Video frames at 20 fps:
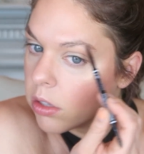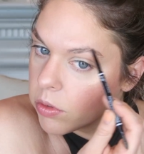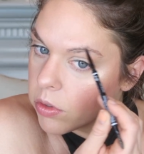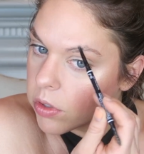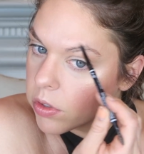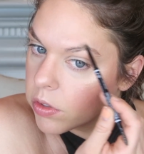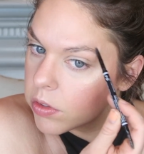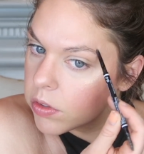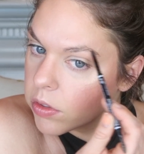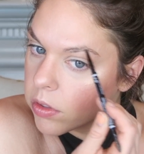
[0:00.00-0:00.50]

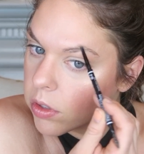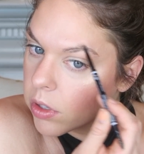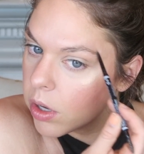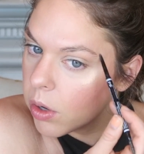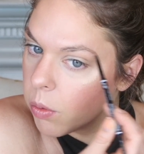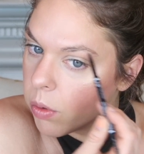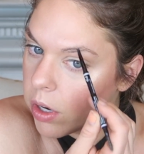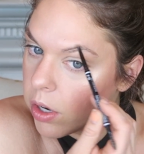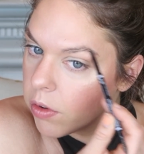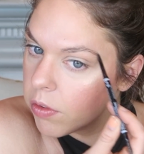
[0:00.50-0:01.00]
Just
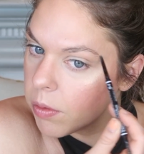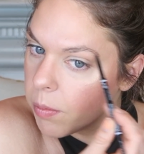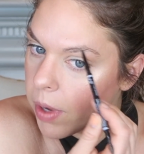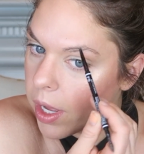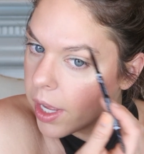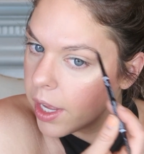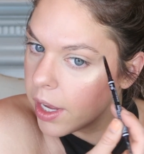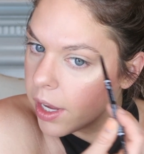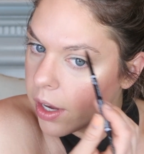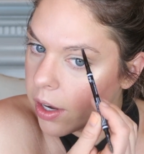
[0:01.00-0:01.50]
going over my
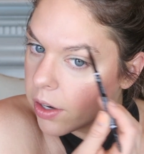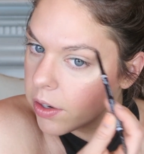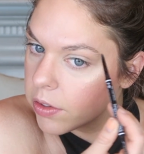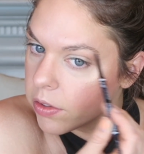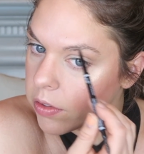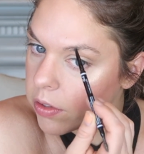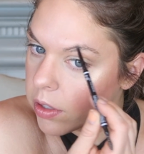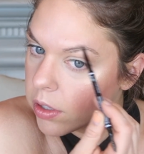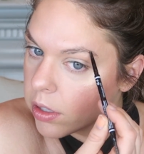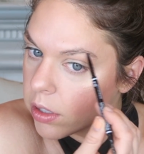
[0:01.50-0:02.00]

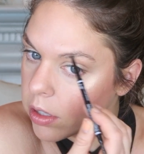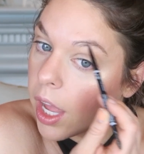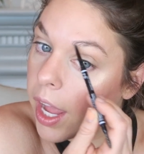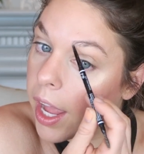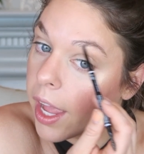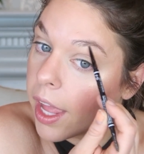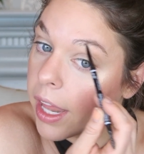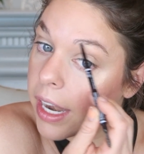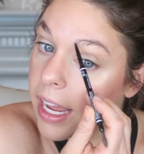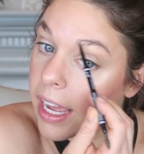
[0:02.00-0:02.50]
hairs.
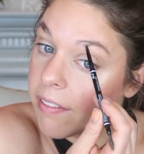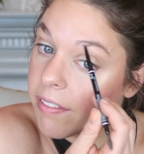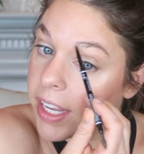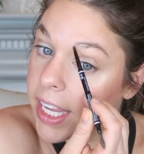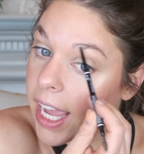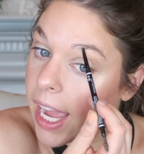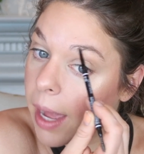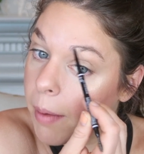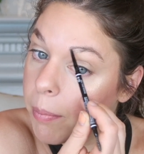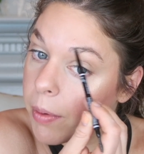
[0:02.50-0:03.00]
And I have a
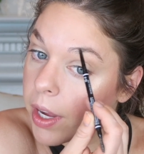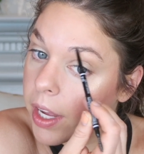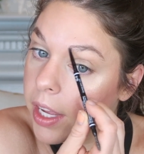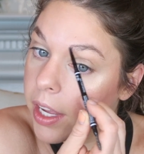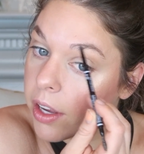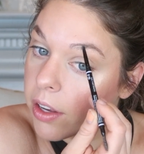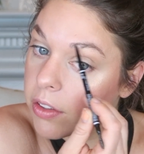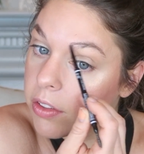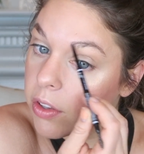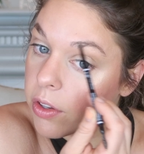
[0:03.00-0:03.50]
gap right
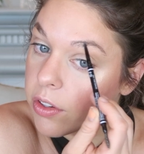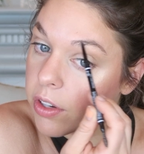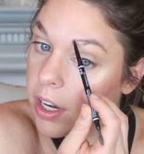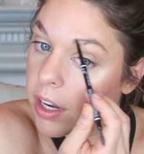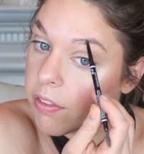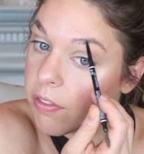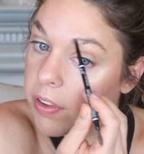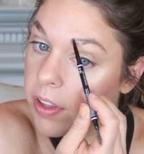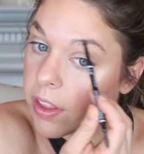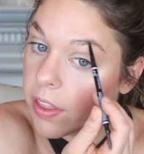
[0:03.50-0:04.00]
here, so I try
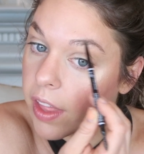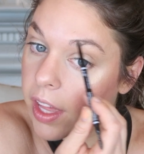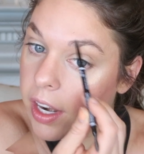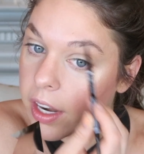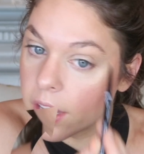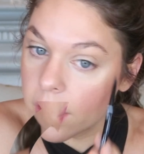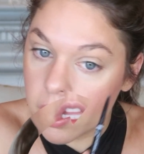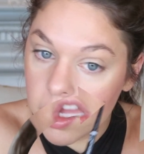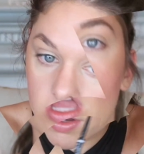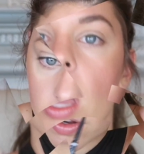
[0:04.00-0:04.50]
to fill that
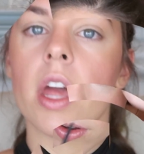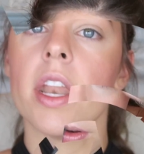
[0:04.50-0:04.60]
in.